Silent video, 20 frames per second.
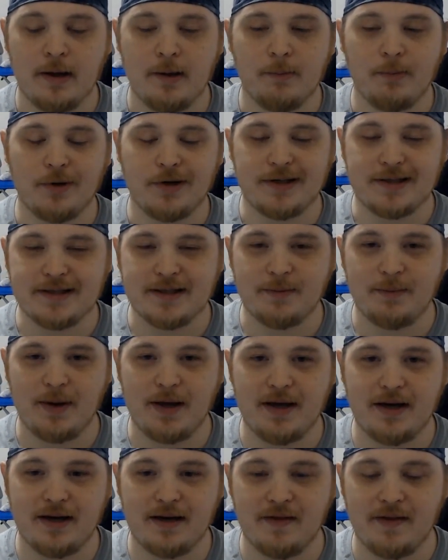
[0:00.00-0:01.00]

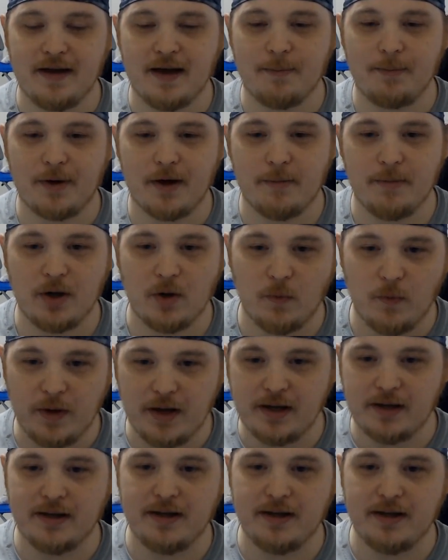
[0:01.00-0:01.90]
participate in the upcoming weekly